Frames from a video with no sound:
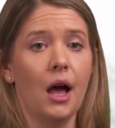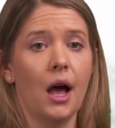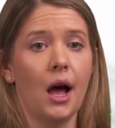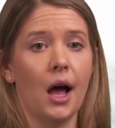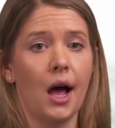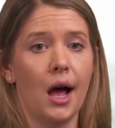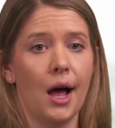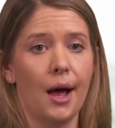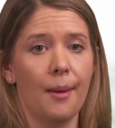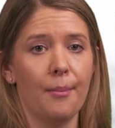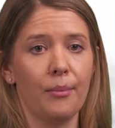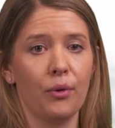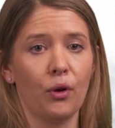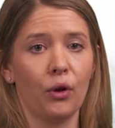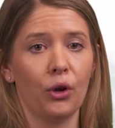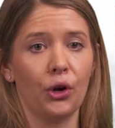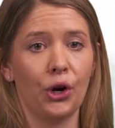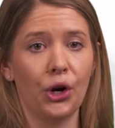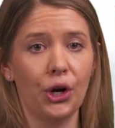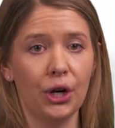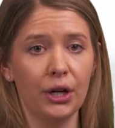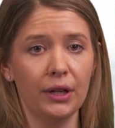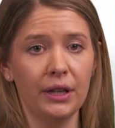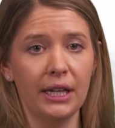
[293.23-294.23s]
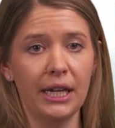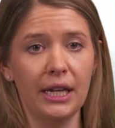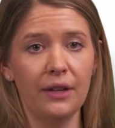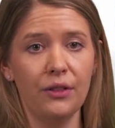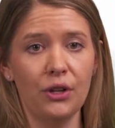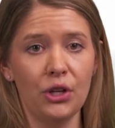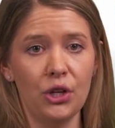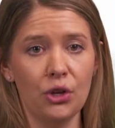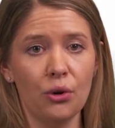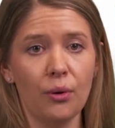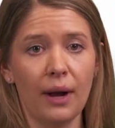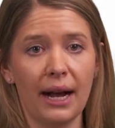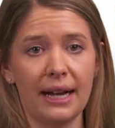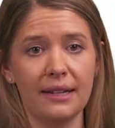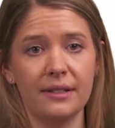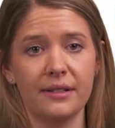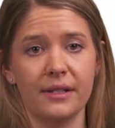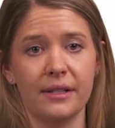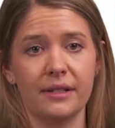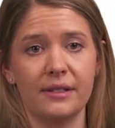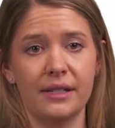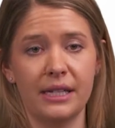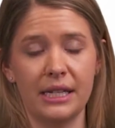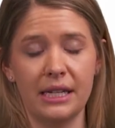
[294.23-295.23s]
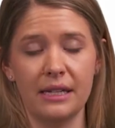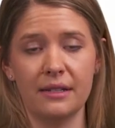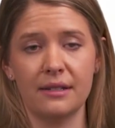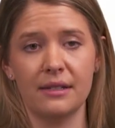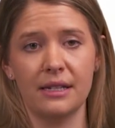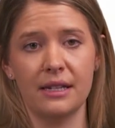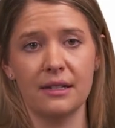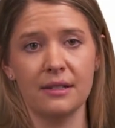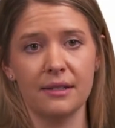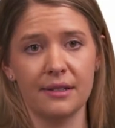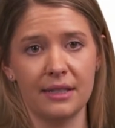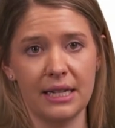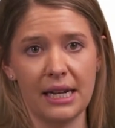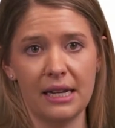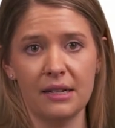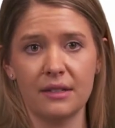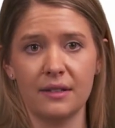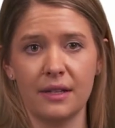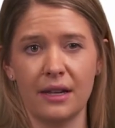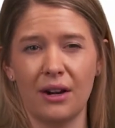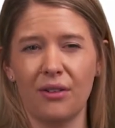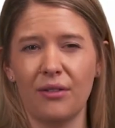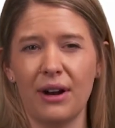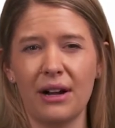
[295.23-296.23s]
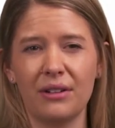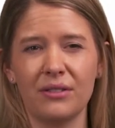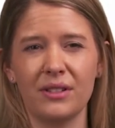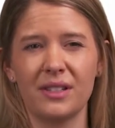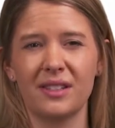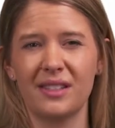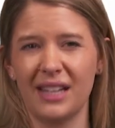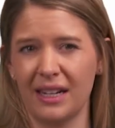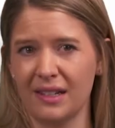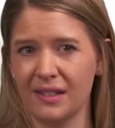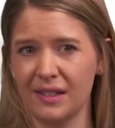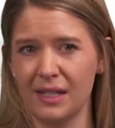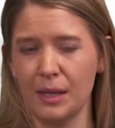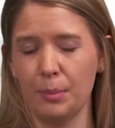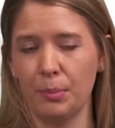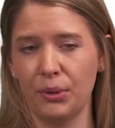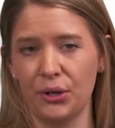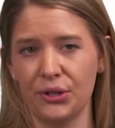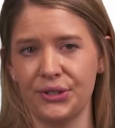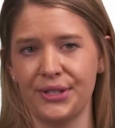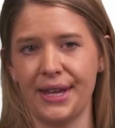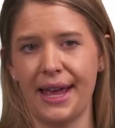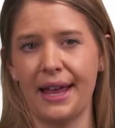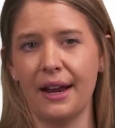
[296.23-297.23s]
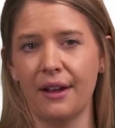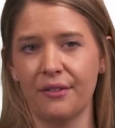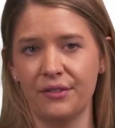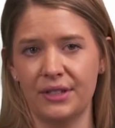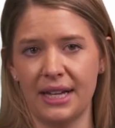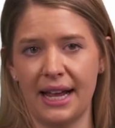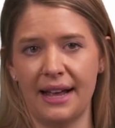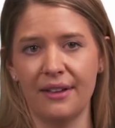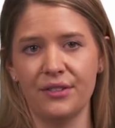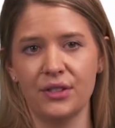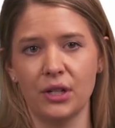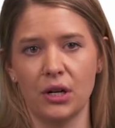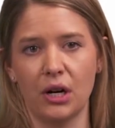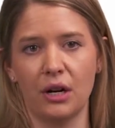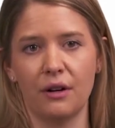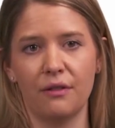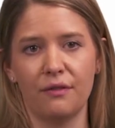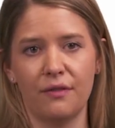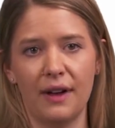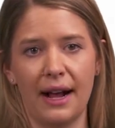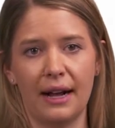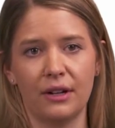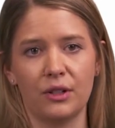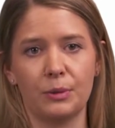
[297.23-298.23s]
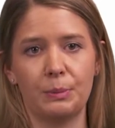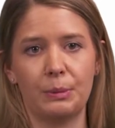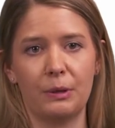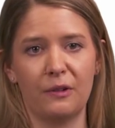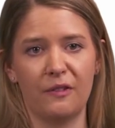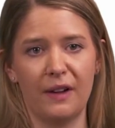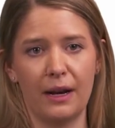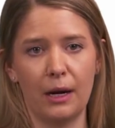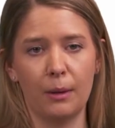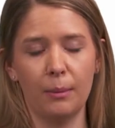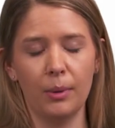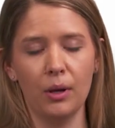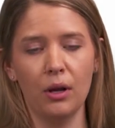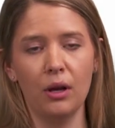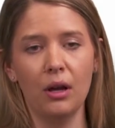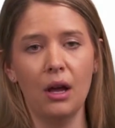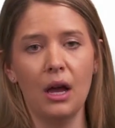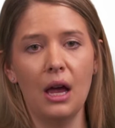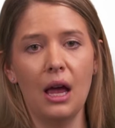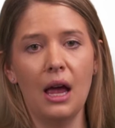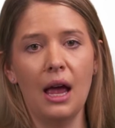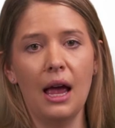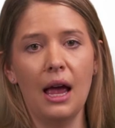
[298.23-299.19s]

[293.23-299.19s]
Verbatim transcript: Um, currently in the U S, the C D C states that around sixty percent of deaths are in fact preventable.